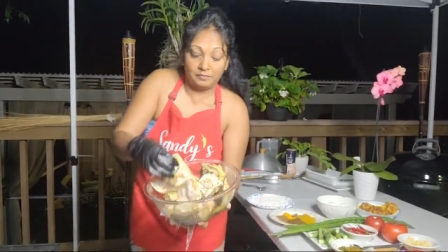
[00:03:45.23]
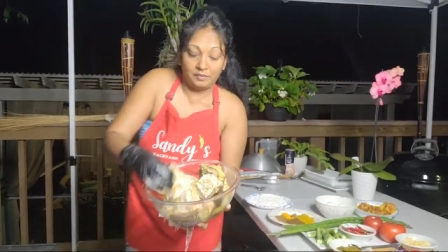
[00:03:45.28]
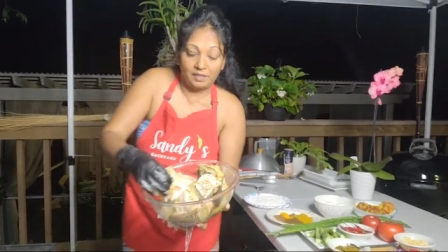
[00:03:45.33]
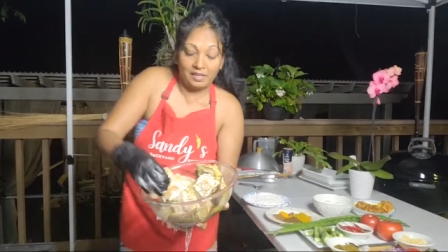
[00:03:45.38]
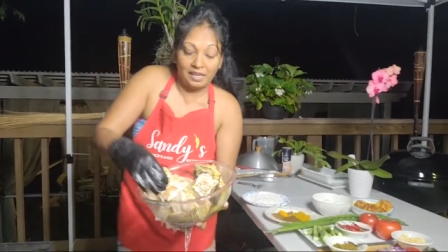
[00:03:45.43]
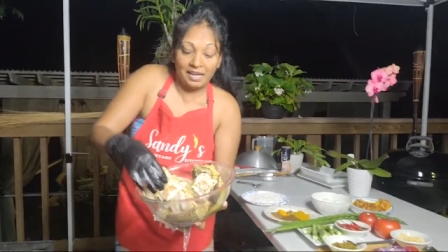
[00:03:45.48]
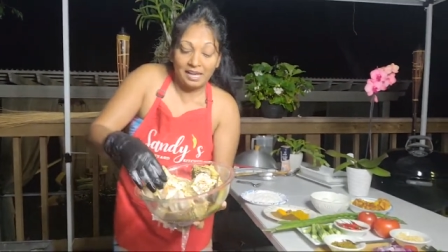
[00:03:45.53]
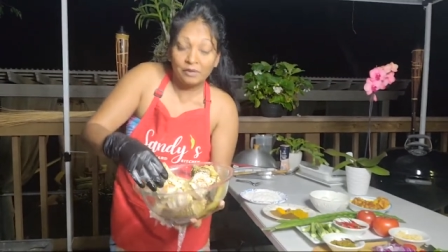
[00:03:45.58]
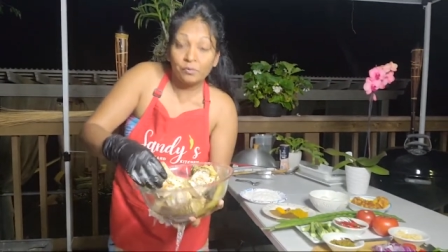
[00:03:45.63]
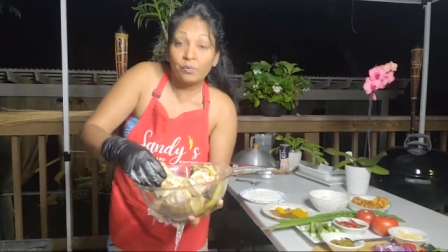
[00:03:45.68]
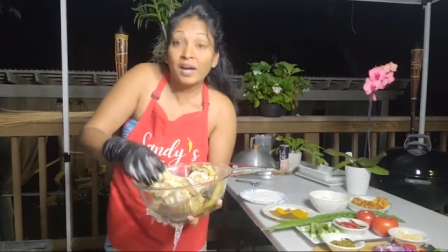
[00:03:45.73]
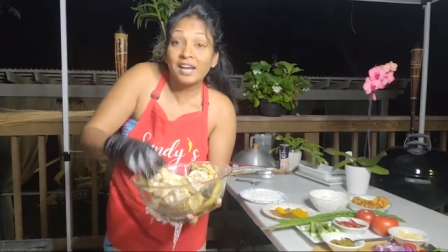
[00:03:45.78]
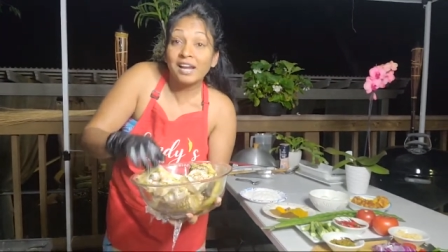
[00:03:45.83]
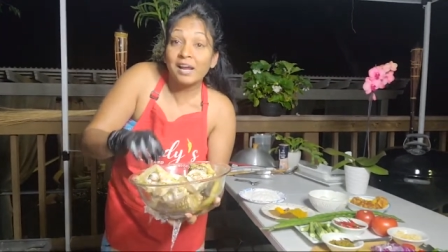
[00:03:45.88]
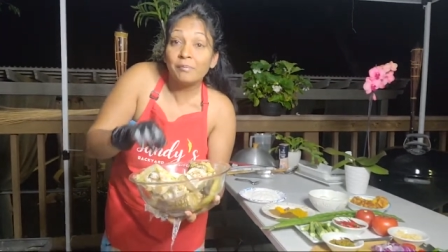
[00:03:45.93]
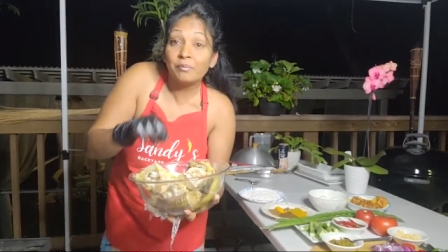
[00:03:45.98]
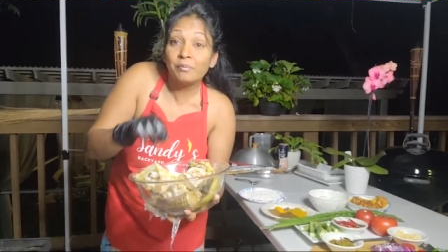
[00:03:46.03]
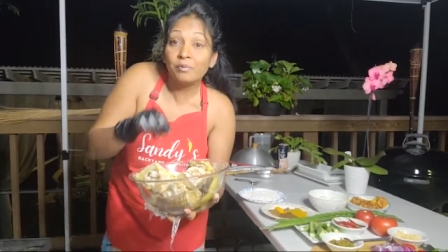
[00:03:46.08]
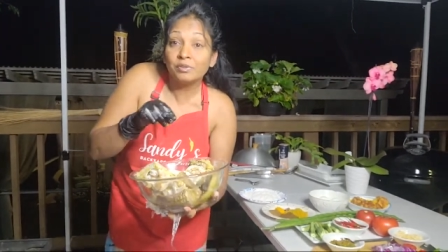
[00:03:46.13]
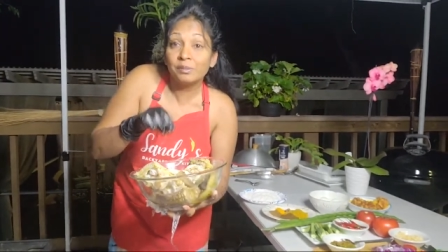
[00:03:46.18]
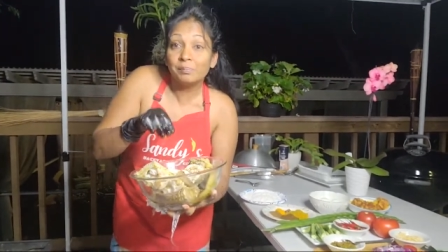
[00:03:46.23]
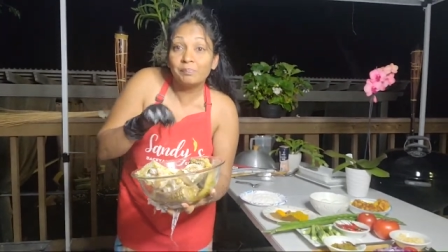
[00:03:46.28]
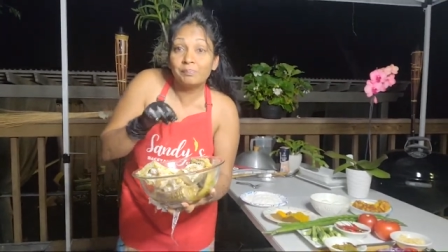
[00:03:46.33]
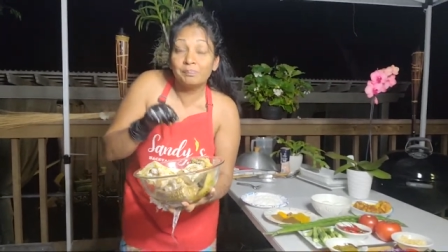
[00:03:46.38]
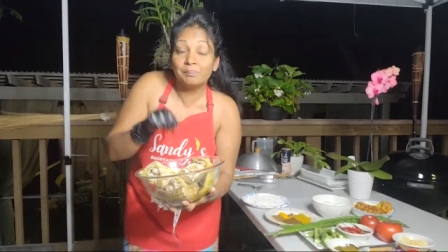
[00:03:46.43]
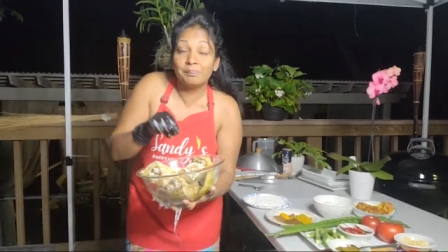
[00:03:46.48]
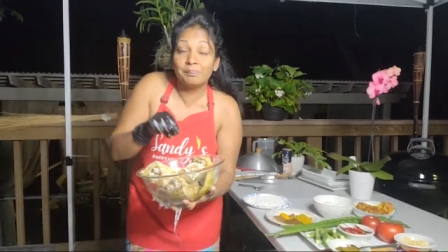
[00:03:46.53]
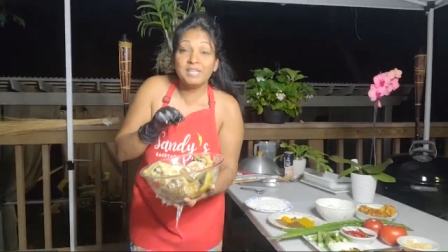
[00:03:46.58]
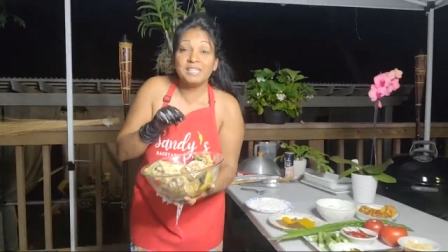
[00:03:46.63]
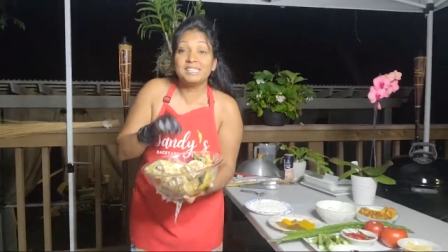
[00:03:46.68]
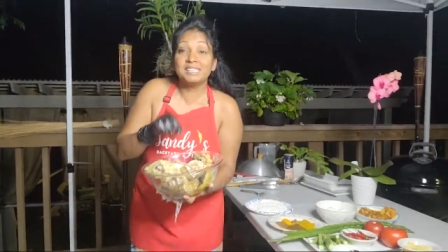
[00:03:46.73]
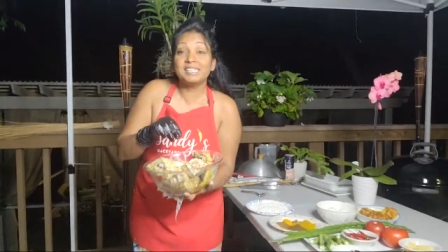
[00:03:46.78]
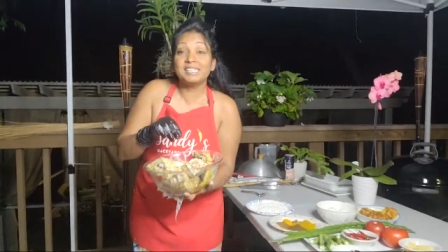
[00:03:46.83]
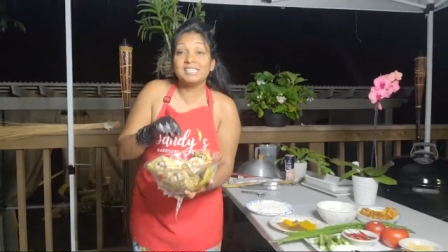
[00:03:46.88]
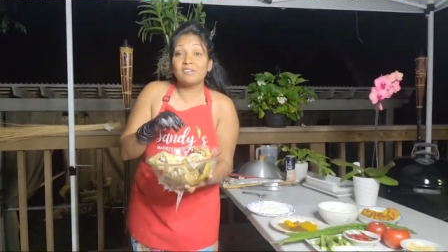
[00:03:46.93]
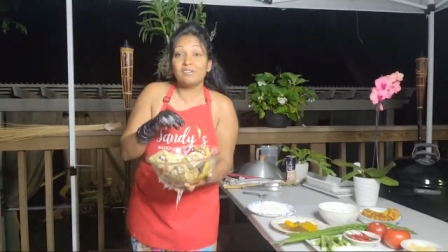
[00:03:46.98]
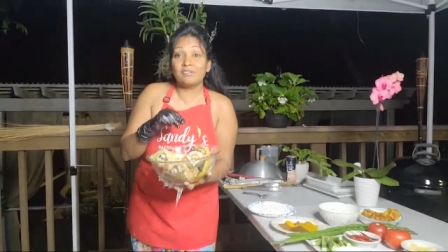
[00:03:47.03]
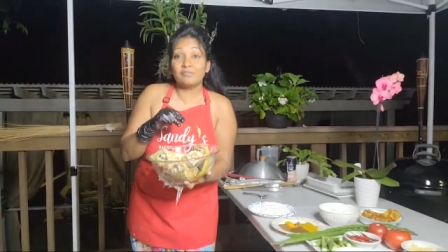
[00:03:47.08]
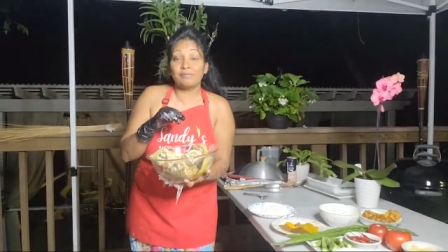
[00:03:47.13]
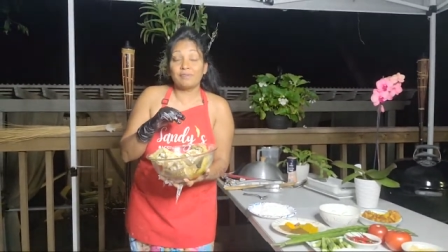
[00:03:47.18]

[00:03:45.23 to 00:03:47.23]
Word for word: And what I'm, the pieces of,